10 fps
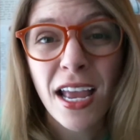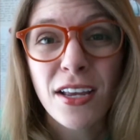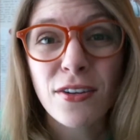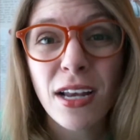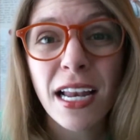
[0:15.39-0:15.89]

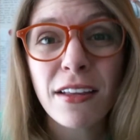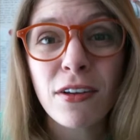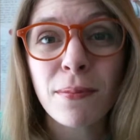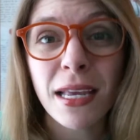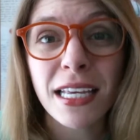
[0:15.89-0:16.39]
you're not
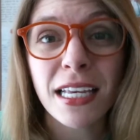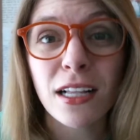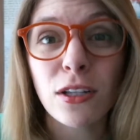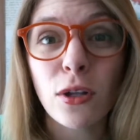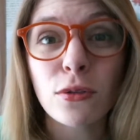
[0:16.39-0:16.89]
even making
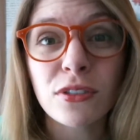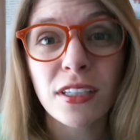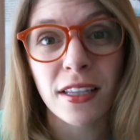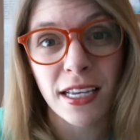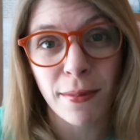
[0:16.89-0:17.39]
close
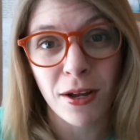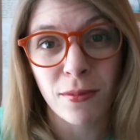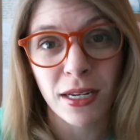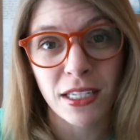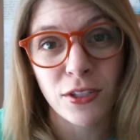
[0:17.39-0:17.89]
to the amount of
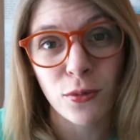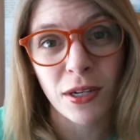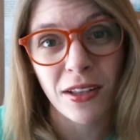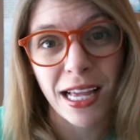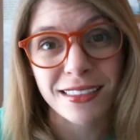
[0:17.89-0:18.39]
money you will